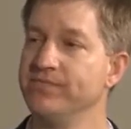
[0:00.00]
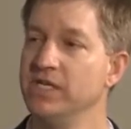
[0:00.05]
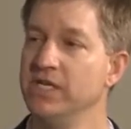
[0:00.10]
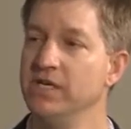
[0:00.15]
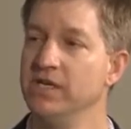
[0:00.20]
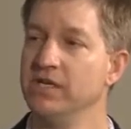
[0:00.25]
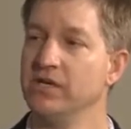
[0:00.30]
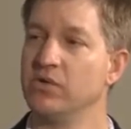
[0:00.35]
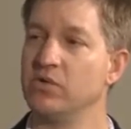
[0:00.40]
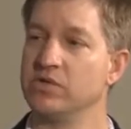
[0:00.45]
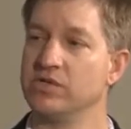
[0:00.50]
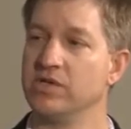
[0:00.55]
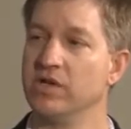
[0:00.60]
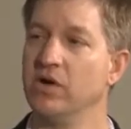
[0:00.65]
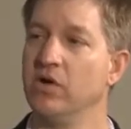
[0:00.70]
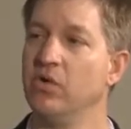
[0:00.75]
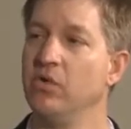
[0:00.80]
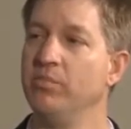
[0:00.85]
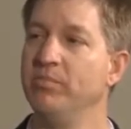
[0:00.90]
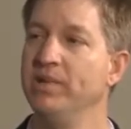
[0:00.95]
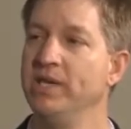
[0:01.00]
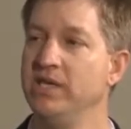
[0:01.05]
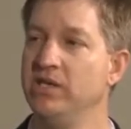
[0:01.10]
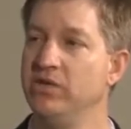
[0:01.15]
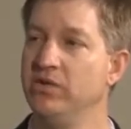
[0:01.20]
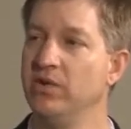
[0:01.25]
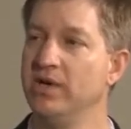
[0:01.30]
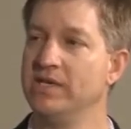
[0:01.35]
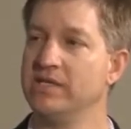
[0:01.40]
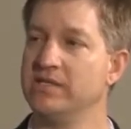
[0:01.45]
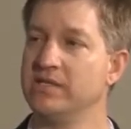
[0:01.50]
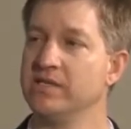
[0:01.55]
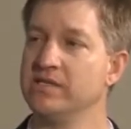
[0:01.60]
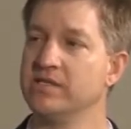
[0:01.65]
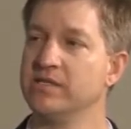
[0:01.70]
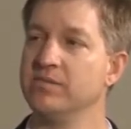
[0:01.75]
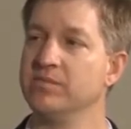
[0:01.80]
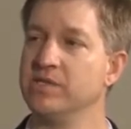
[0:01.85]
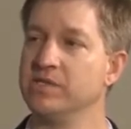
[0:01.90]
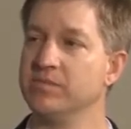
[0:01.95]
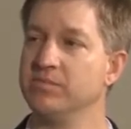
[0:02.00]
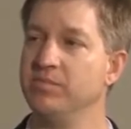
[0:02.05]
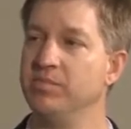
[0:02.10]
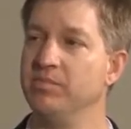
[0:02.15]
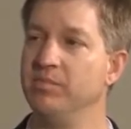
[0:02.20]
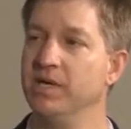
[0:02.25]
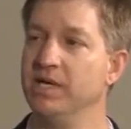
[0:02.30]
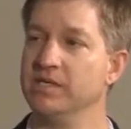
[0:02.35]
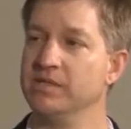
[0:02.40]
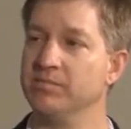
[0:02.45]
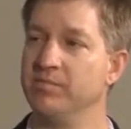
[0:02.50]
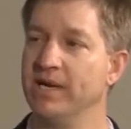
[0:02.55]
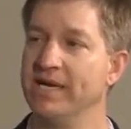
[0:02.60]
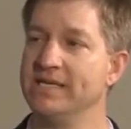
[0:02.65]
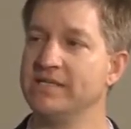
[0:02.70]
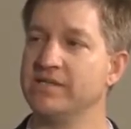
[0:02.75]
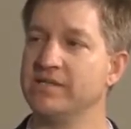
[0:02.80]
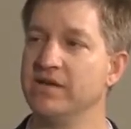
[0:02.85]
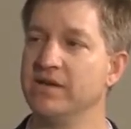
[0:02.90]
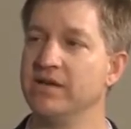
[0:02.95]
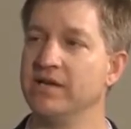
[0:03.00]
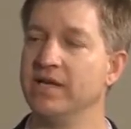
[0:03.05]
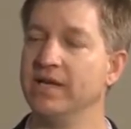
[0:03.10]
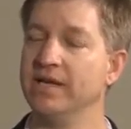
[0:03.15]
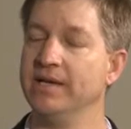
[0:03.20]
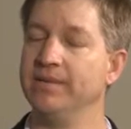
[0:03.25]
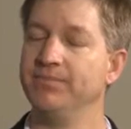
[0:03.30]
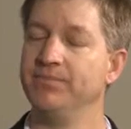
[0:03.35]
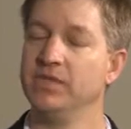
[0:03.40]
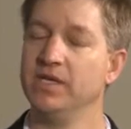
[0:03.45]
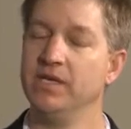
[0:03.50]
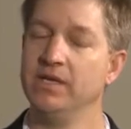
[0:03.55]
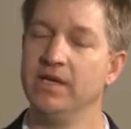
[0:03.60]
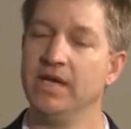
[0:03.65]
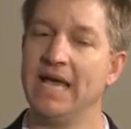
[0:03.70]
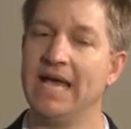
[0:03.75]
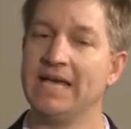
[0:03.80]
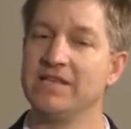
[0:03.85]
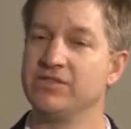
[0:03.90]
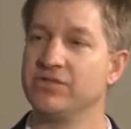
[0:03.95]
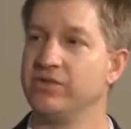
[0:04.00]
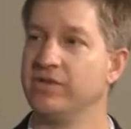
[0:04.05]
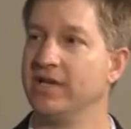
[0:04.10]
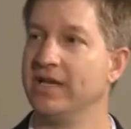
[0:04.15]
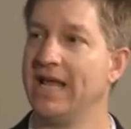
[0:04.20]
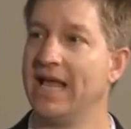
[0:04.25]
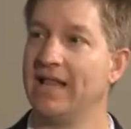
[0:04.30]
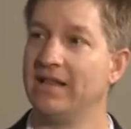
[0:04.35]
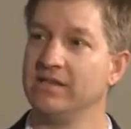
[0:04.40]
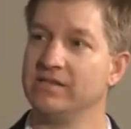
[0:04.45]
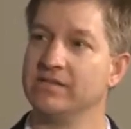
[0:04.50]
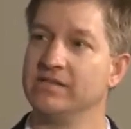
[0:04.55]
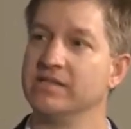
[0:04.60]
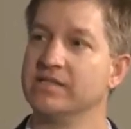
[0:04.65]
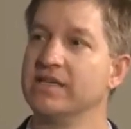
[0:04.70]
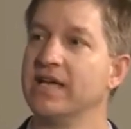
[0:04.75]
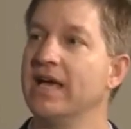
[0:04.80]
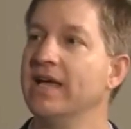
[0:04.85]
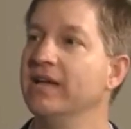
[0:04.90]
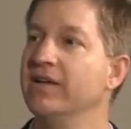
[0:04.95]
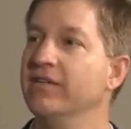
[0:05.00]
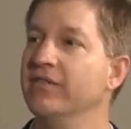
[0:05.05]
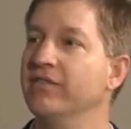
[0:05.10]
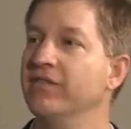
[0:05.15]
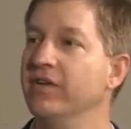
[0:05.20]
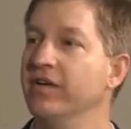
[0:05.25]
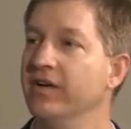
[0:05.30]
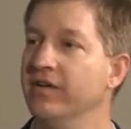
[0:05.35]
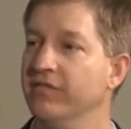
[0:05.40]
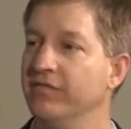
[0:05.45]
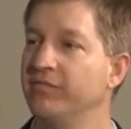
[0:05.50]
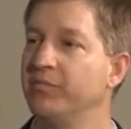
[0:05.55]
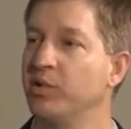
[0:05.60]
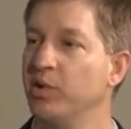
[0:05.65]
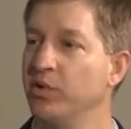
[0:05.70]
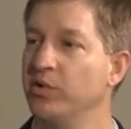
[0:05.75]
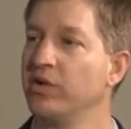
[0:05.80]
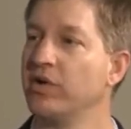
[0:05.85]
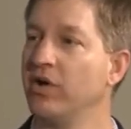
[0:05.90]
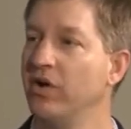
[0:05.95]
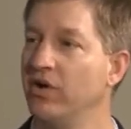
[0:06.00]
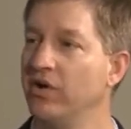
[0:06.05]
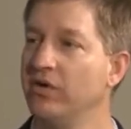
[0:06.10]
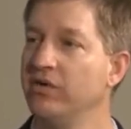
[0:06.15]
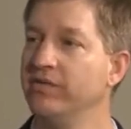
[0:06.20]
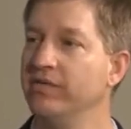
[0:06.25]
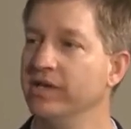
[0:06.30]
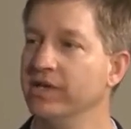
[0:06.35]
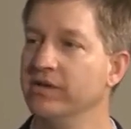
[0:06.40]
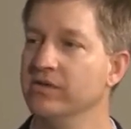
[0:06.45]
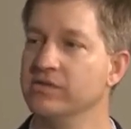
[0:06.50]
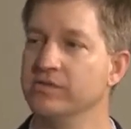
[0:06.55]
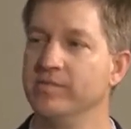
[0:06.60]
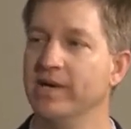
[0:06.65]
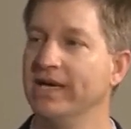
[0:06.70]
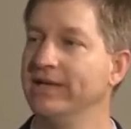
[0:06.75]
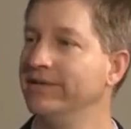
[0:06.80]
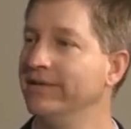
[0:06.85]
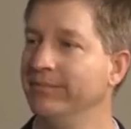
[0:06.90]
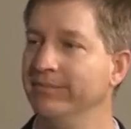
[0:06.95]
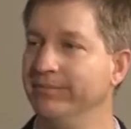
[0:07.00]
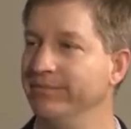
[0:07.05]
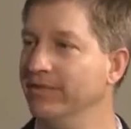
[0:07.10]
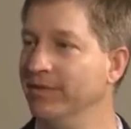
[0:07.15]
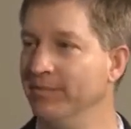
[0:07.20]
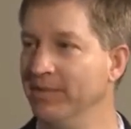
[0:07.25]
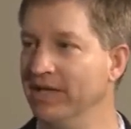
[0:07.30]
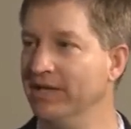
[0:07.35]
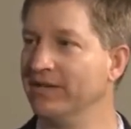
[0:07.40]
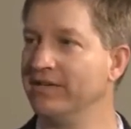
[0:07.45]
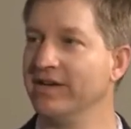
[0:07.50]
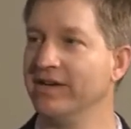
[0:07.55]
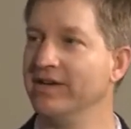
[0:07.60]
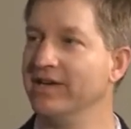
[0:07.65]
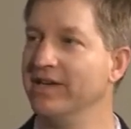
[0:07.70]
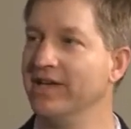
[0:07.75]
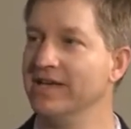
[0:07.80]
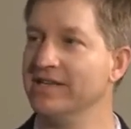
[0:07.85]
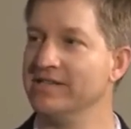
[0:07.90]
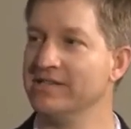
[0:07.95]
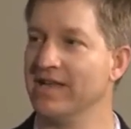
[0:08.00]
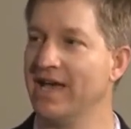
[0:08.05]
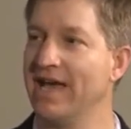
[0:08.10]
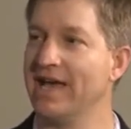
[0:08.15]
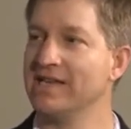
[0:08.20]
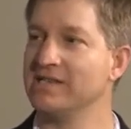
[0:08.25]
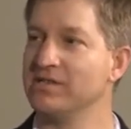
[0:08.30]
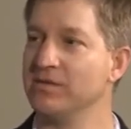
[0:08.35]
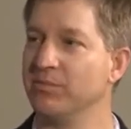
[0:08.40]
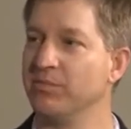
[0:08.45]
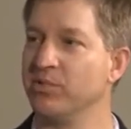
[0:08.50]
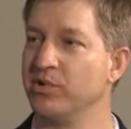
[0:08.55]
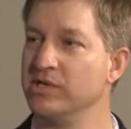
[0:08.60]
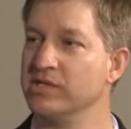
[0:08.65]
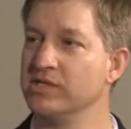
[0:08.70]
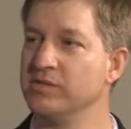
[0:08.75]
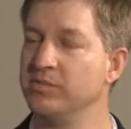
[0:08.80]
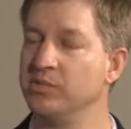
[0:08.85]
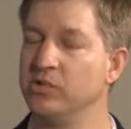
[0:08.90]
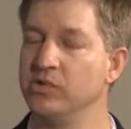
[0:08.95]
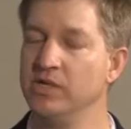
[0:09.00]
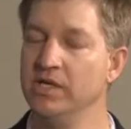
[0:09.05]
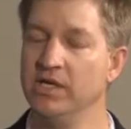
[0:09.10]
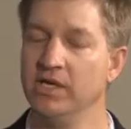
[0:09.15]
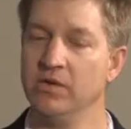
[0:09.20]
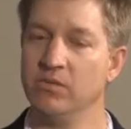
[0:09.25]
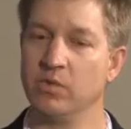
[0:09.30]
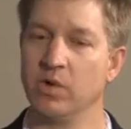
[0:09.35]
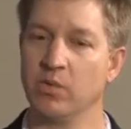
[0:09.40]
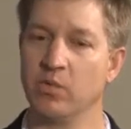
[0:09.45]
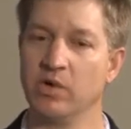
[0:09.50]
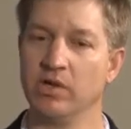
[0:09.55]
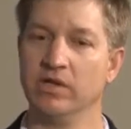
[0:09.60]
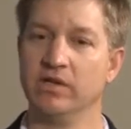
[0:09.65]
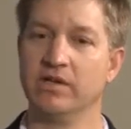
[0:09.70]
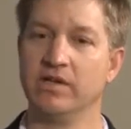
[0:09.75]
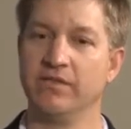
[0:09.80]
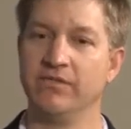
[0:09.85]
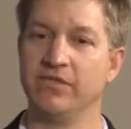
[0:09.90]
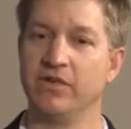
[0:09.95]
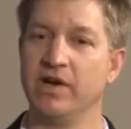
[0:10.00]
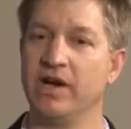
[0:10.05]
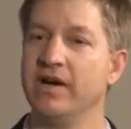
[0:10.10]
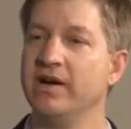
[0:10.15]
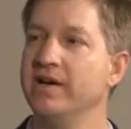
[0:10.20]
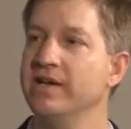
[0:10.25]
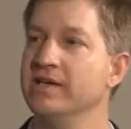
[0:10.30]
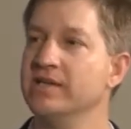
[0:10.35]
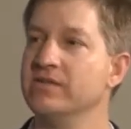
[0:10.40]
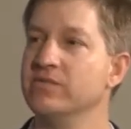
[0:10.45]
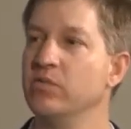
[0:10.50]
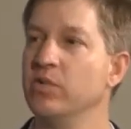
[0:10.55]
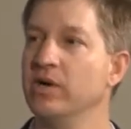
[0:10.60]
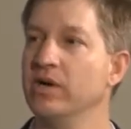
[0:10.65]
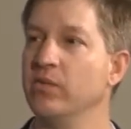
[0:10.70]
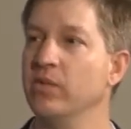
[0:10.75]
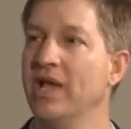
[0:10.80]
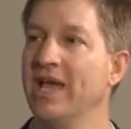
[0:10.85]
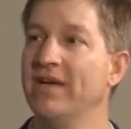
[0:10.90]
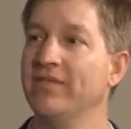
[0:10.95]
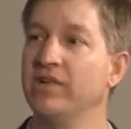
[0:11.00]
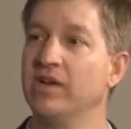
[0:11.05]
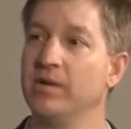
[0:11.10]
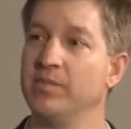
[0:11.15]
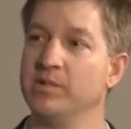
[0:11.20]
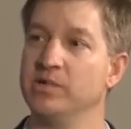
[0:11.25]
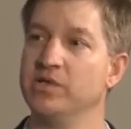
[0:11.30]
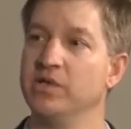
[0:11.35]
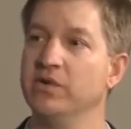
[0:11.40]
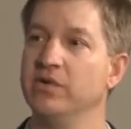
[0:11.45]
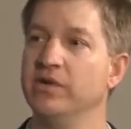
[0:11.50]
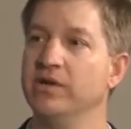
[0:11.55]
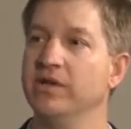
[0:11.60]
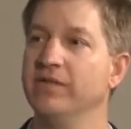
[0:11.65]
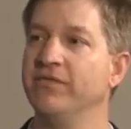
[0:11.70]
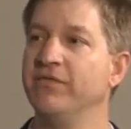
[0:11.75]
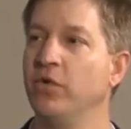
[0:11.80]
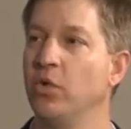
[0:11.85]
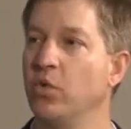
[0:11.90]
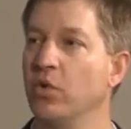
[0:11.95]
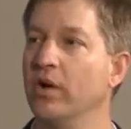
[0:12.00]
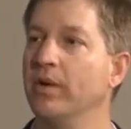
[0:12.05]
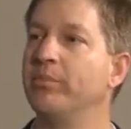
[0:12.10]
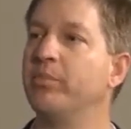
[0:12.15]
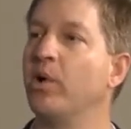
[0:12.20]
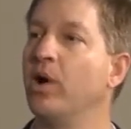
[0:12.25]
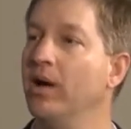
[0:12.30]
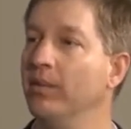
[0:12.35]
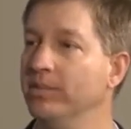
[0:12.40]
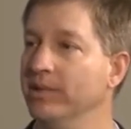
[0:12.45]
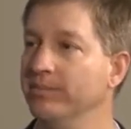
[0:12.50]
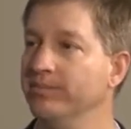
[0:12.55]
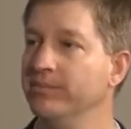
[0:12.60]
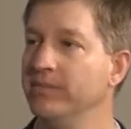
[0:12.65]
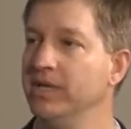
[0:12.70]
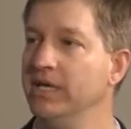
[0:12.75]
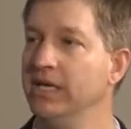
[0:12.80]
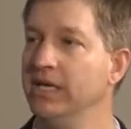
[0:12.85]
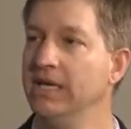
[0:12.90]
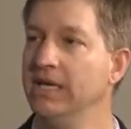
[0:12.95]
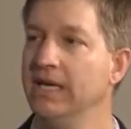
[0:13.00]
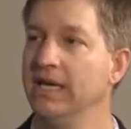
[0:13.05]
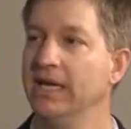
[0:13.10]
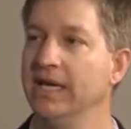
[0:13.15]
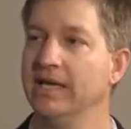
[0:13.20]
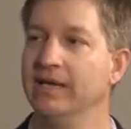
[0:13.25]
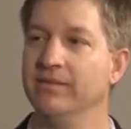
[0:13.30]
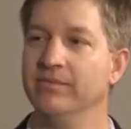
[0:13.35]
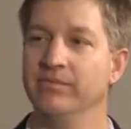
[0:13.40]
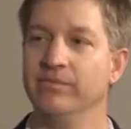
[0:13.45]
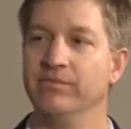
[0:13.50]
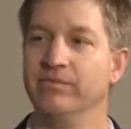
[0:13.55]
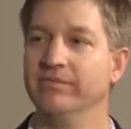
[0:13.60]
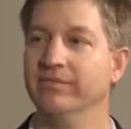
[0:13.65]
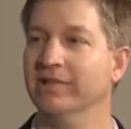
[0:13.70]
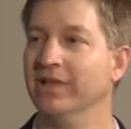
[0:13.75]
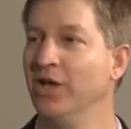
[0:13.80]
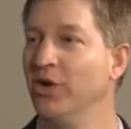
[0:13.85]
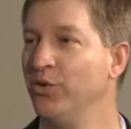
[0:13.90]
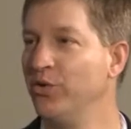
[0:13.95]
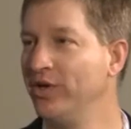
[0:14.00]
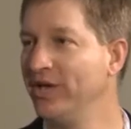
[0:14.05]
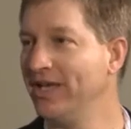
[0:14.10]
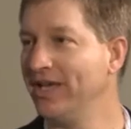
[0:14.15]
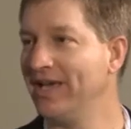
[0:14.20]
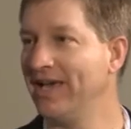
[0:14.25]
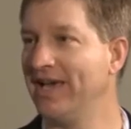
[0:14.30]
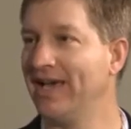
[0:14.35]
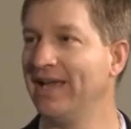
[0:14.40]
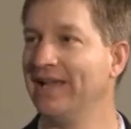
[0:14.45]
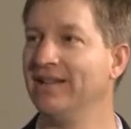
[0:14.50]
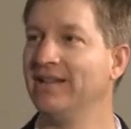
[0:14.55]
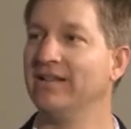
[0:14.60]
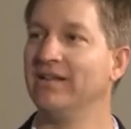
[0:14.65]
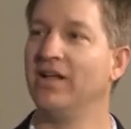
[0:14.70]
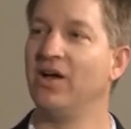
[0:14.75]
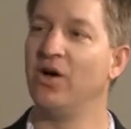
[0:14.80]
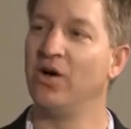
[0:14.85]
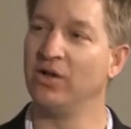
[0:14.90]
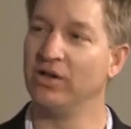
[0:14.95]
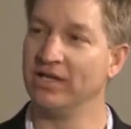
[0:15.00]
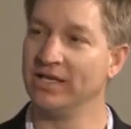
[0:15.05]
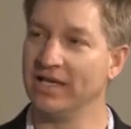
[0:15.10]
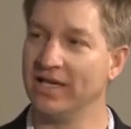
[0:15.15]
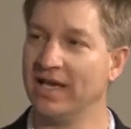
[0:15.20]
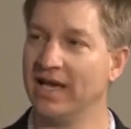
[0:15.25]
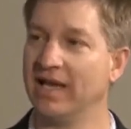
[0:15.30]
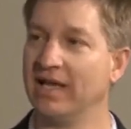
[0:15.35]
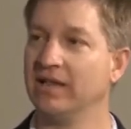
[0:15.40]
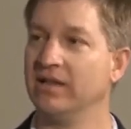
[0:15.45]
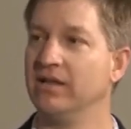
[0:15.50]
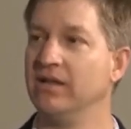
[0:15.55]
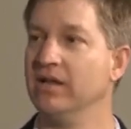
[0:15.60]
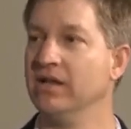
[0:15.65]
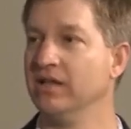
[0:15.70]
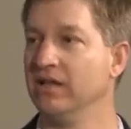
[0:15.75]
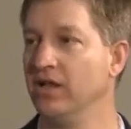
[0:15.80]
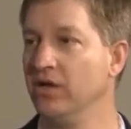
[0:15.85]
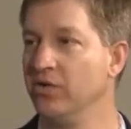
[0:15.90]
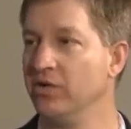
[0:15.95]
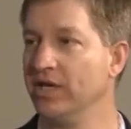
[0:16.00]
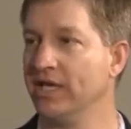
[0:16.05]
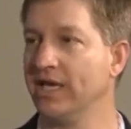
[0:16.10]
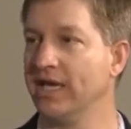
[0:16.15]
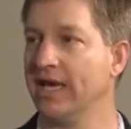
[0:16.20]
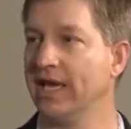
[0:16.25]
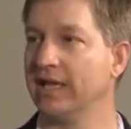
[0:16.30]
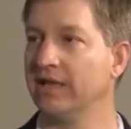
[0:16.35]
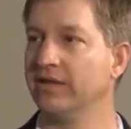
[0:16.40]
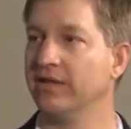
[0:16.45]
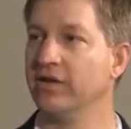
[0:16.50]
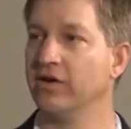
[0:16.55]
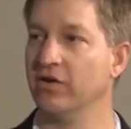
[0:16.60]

Mm-hmm. Of course, the whole BQA system is, is based on a hazard analysis kind of, of protocol that goes back to the military days, the HACCP principle, where we're looking for areas where we have an opportunity for a problem and loading cattle, hauling cattle, unloading cattle.